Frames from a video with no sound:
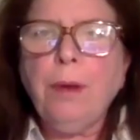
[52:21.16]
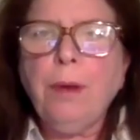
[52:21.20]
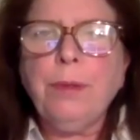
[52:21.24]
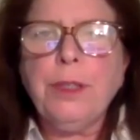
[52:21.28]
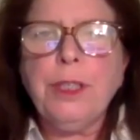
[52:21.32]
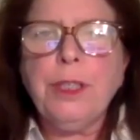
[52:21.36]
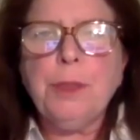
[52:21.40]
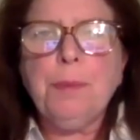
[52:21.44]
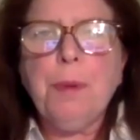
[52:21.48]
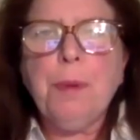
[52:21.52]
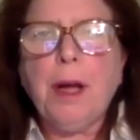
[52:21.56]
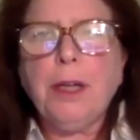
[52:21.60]

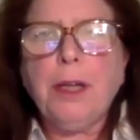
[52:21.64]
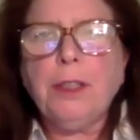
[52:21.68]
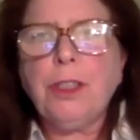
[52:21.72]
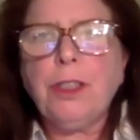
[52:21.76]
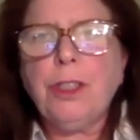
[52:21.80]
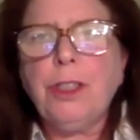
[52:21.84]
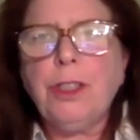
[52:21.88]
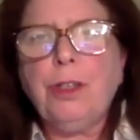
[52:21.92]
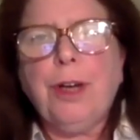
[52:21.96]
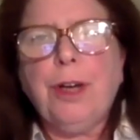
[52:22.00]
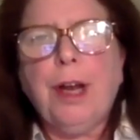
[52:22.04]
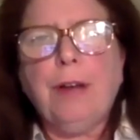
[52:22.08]

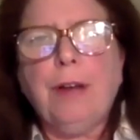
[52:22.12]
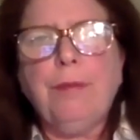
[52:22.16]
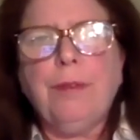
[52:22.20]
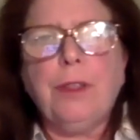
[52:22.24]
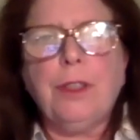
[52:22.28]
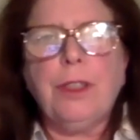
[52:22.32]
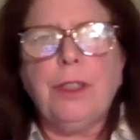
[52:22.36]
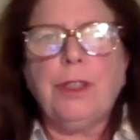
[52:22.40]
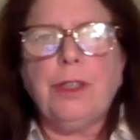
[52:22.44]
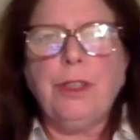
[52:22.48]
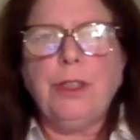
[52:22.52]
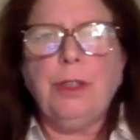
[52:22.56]
response to your
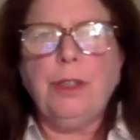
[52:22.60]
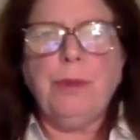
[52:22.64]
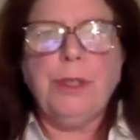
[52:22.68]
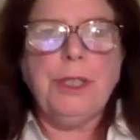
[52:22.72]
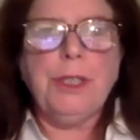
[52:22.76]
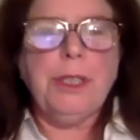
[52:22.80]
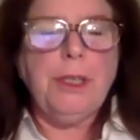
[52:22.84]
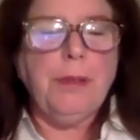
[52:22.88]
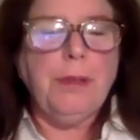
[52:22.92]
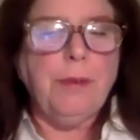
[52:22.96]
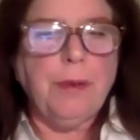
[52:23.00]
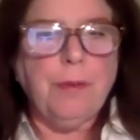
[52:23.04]
efforts are you
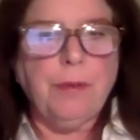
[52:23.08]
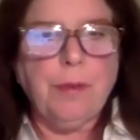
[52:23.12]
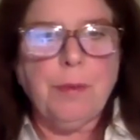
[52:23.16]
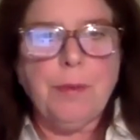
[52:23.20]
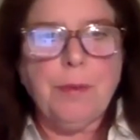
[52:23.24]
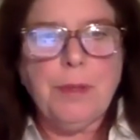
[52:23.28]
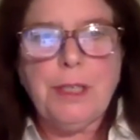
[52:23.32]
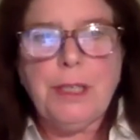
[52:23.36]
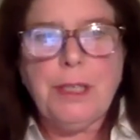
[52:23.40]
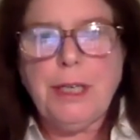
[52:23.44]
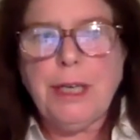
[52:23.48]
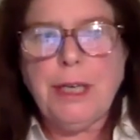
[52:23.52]
receiving from
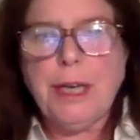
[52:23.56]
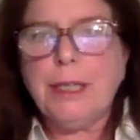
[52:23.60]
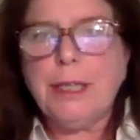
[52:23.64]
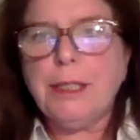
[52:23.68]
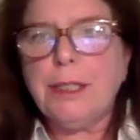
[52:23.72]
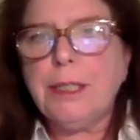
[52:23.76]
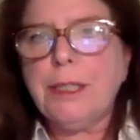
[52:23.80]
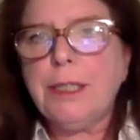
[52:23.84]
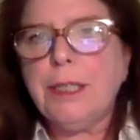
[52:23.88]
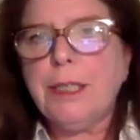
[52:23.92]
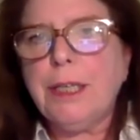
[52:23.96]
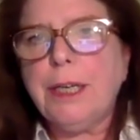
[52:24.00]
the
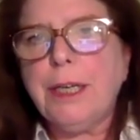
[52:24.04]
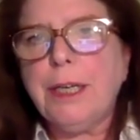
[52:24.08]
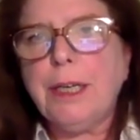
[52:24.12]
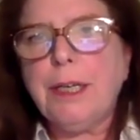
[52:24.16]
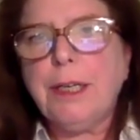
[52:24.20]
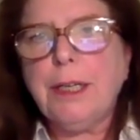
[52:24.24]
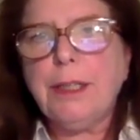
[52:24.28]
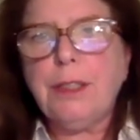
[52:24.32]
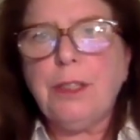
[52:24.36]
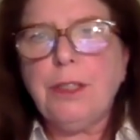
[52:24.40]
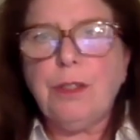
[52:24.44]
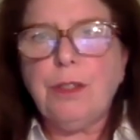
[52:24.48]
DNC?
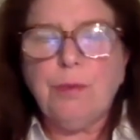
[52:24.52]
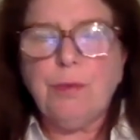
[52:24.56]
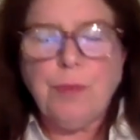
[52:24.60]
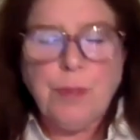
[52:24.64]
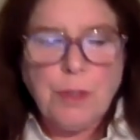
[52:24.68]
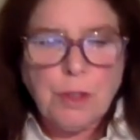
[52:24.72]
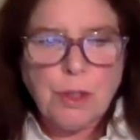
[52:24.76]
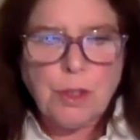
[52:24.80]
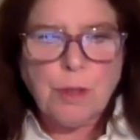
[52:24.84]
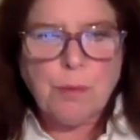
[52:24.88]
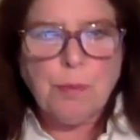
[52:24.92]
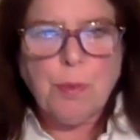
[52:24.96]
Do you
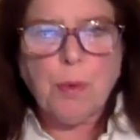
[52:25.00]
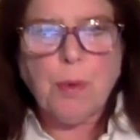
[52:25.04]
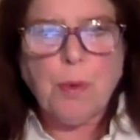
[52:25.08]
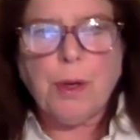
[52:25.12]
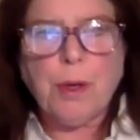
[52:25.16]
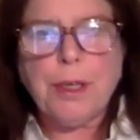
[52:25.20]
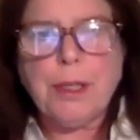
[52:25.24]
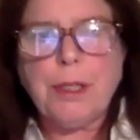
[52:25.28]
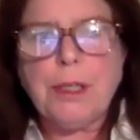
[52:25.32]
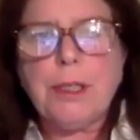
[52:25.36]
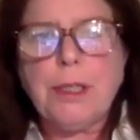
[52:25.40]
feel supported?